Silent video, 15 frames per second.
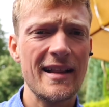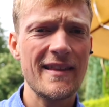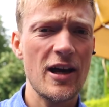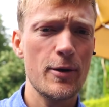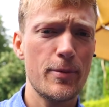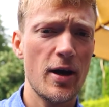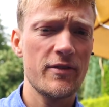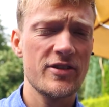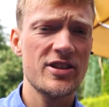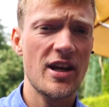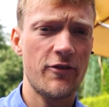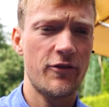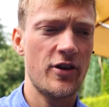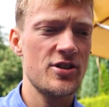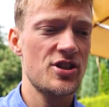a little bit of a
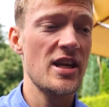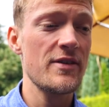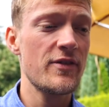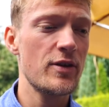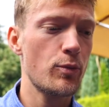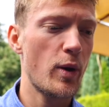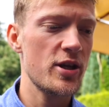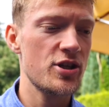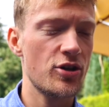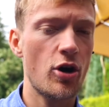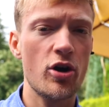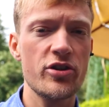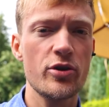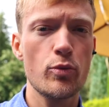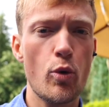difference. Even when you're
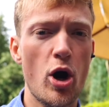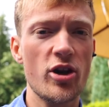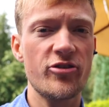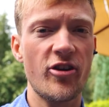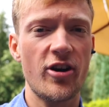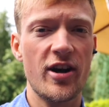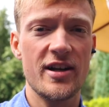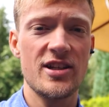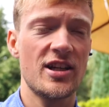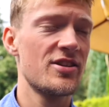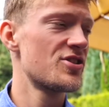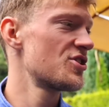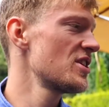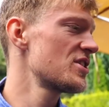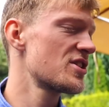on the water and you can
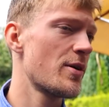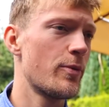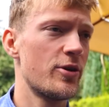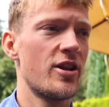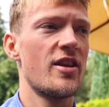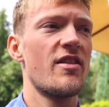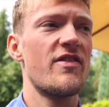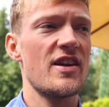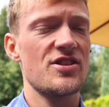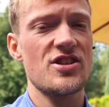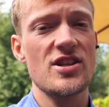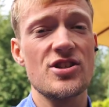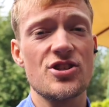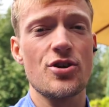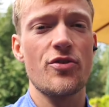see someone in the
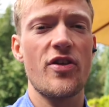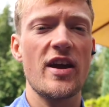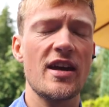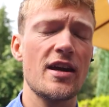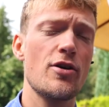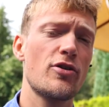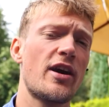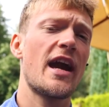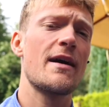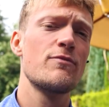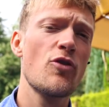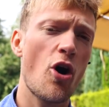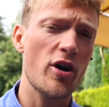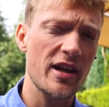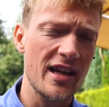distance, you're thinking, okay, I'm
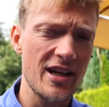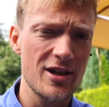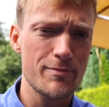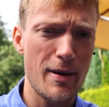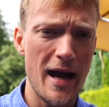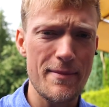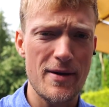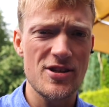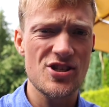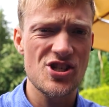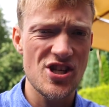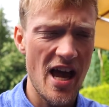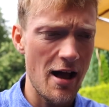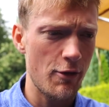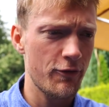not here by
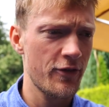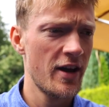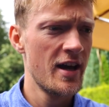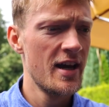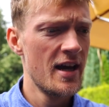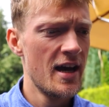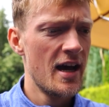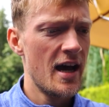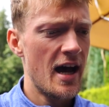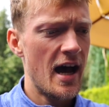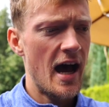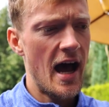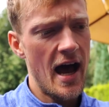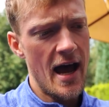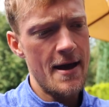myself,
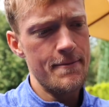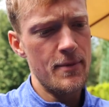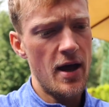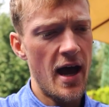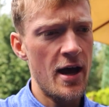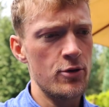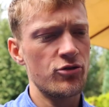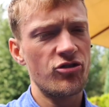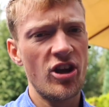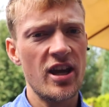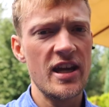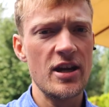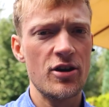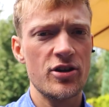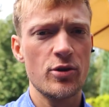I'm out
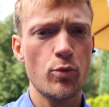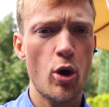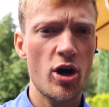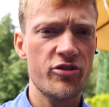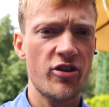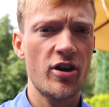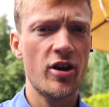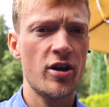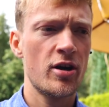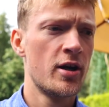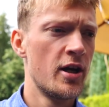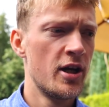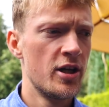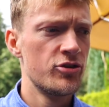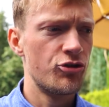here in the water
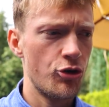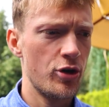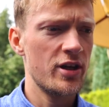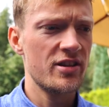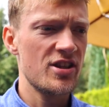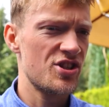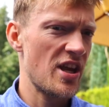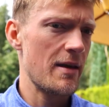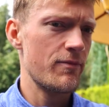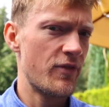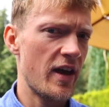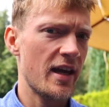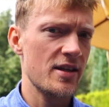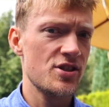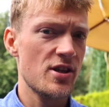doing the same
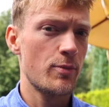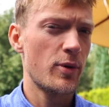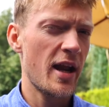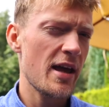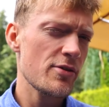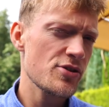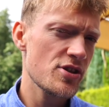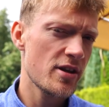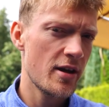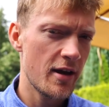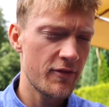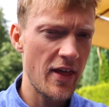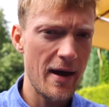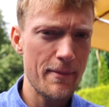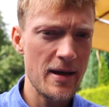thing as someone else,
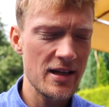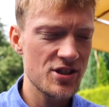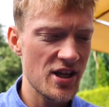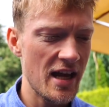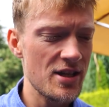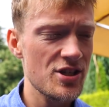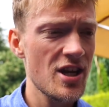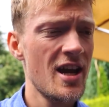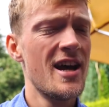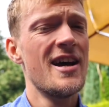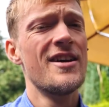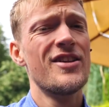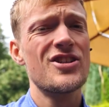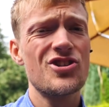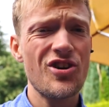if that makes sense.
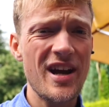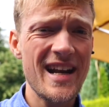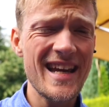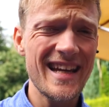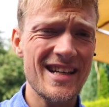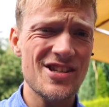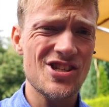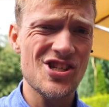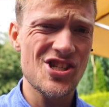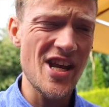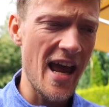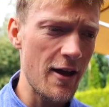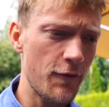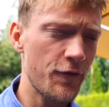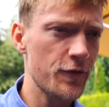The training
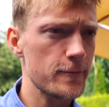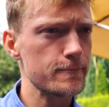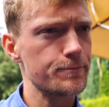itself,